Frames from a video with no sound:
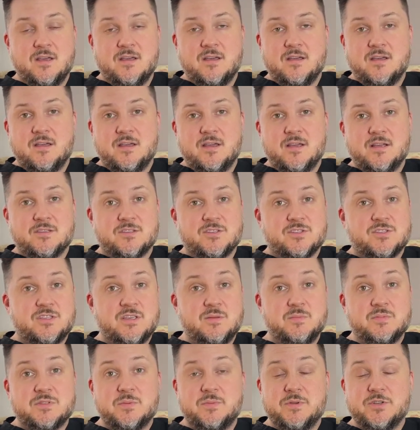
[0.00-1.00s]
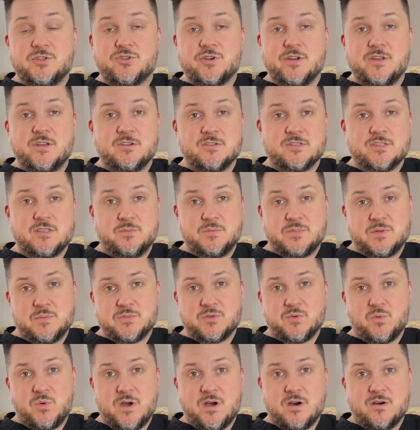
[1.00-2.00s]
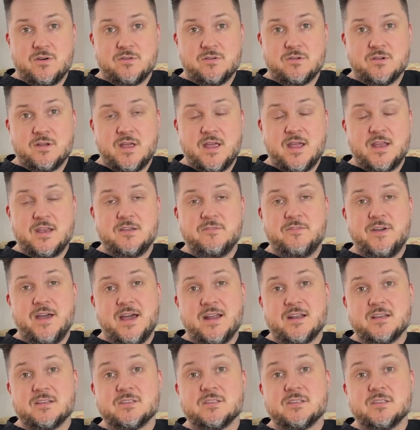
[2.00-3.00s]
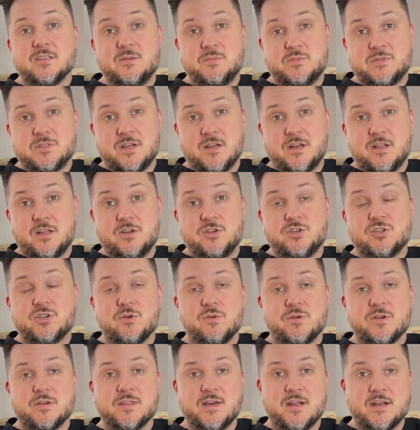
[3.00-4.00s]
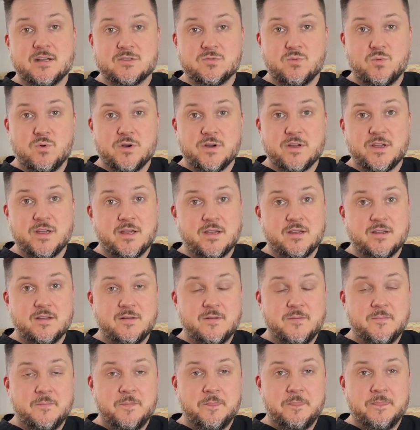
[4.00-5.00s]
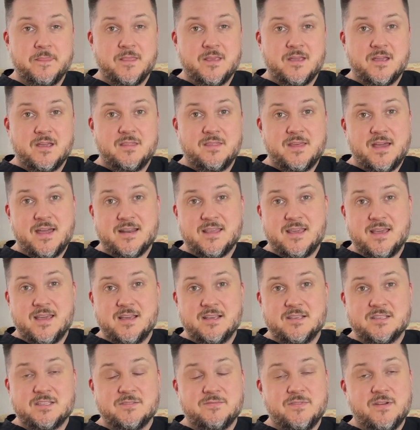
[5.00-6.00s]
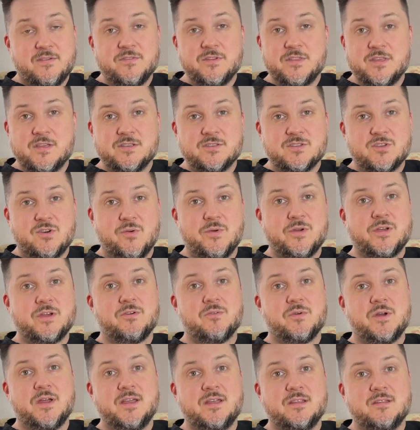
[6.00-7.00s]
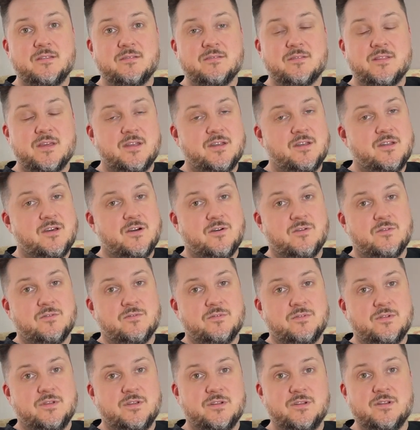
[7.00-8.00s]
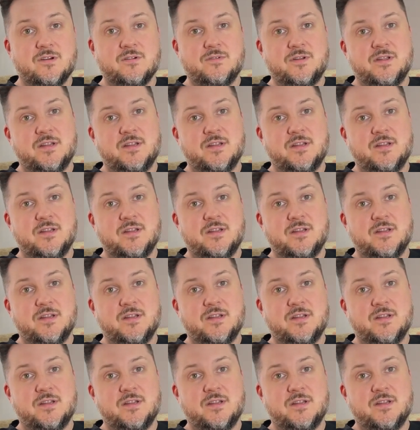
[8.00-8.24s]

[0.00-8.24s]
it seems to be treating your symptoms well, and you've had a sleep study showing that it's working. In that case, if everything's going great, then no, you don't need